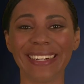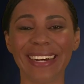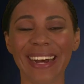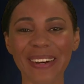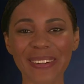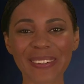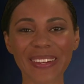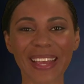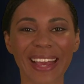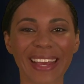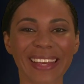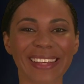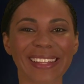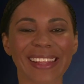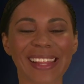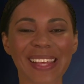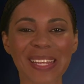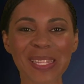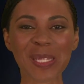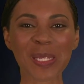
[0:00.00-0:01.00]
Okay,
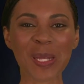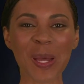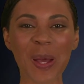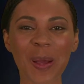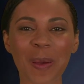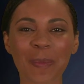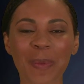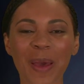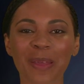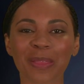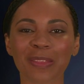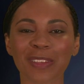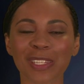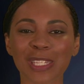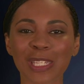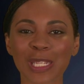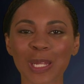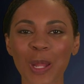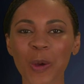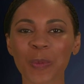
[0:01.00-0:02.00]
let's talk about the
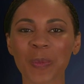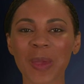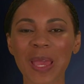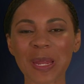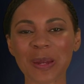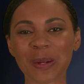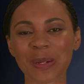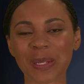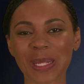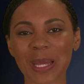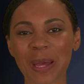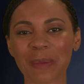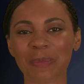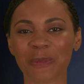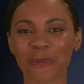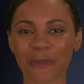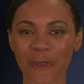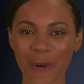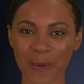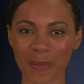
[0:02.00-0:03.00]
slope-intercept
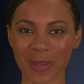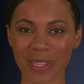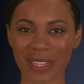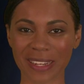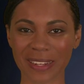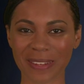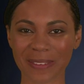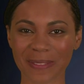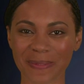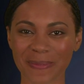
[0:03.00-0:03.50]
formula.